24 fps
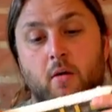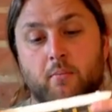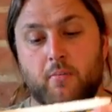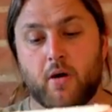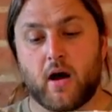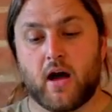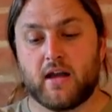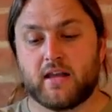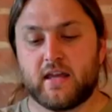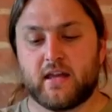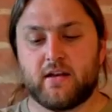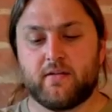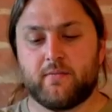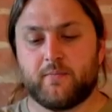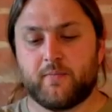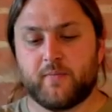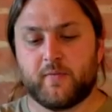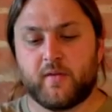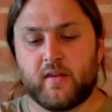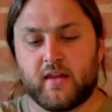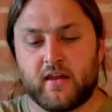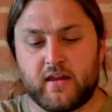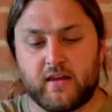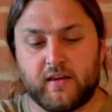But again,
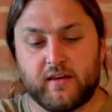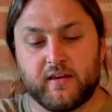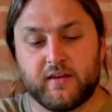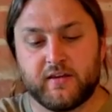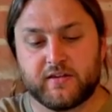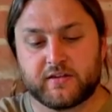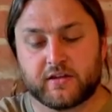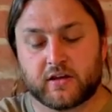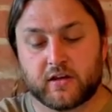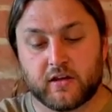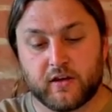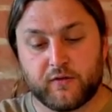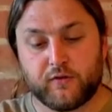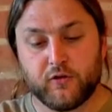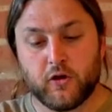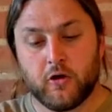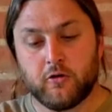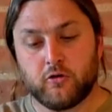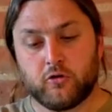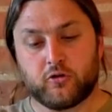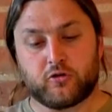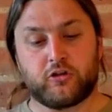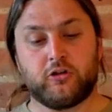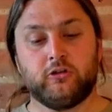it's, if you
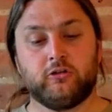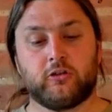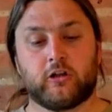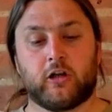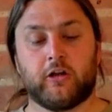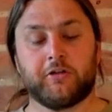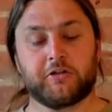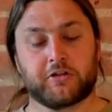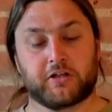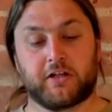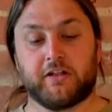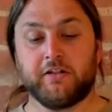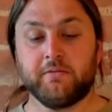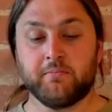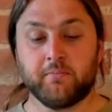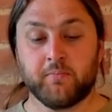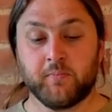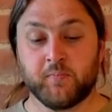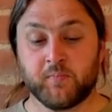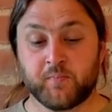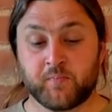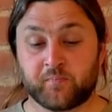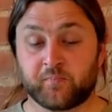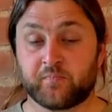don't look too closely,
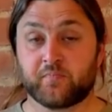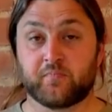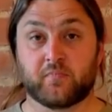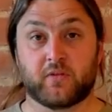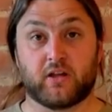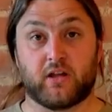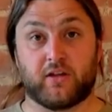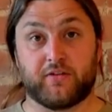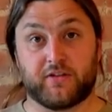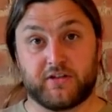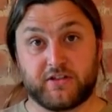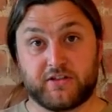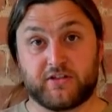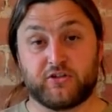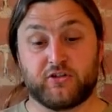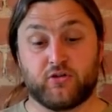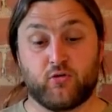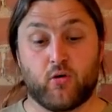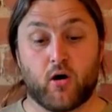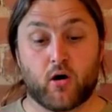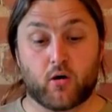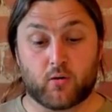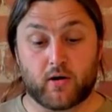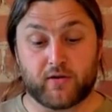like the distance
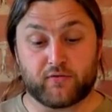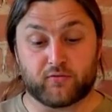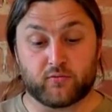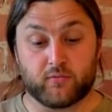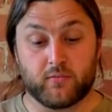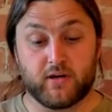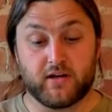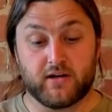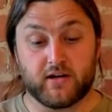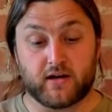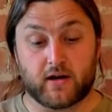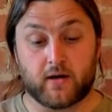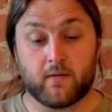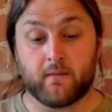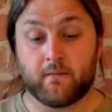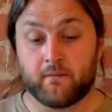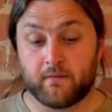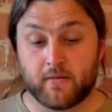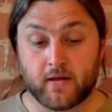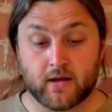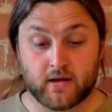you are away from me now,